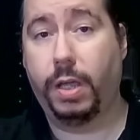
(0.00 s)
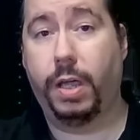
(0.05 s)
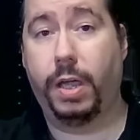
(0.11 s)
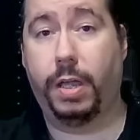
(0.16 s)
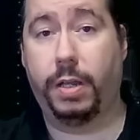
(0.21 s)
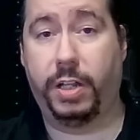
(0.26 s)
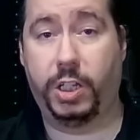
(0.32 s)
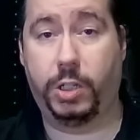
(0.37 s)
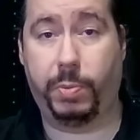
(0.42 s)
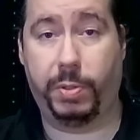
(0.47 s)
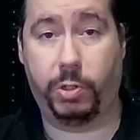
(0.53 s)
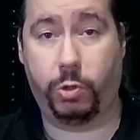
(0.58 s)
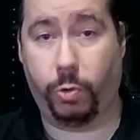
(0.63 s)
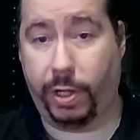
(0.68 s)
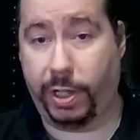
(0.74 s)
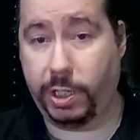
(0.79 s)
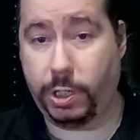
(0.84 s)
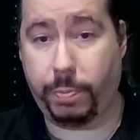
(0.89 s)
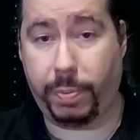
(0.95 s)
It needs to be
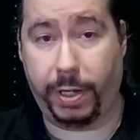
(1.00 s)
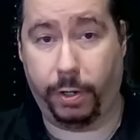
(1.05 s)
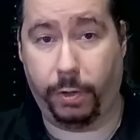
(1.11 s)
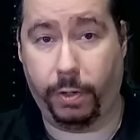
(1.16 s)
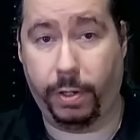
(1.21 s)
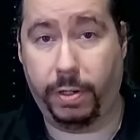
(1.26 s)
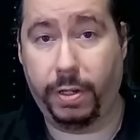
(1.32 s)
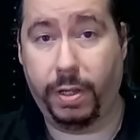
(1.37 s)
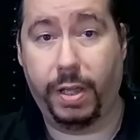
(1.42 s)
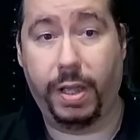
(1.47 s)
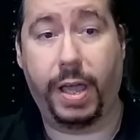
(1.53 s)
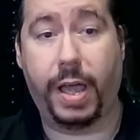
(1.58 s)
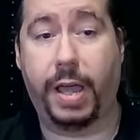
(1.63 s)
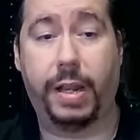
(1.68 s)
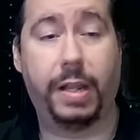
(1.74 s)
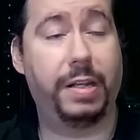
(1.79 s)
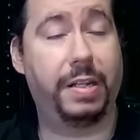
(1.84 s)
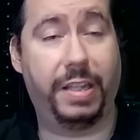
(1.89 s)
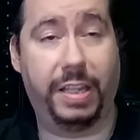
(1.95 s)
transparent,
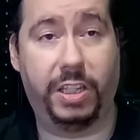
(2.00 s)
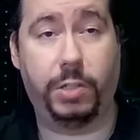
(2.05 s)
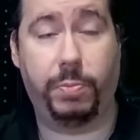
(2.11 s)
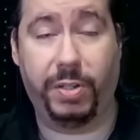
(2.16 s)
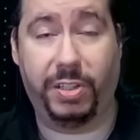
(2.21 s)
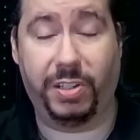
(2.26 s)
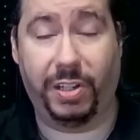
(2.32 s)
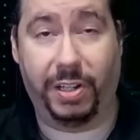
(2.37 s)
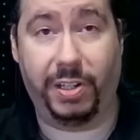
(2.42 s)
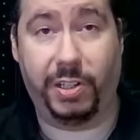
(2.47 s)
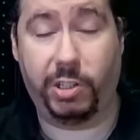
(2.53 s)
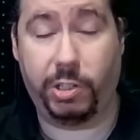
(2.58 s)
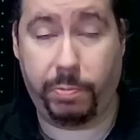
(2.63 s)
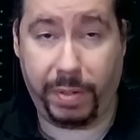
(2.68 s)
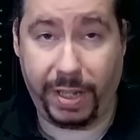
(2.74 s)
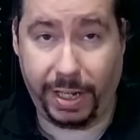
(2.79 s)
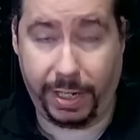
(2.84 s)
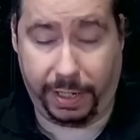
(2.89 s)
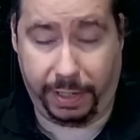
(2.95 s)
and it needs to be done
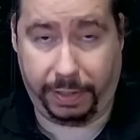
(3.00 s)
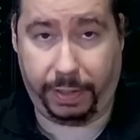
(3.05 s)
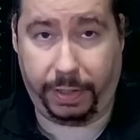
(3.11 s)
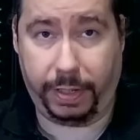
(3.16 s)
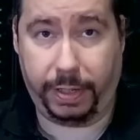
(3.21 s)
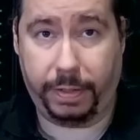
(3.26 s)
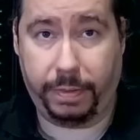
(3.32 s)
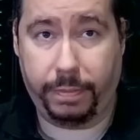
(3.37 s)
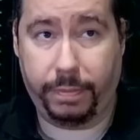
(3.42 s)
expediently.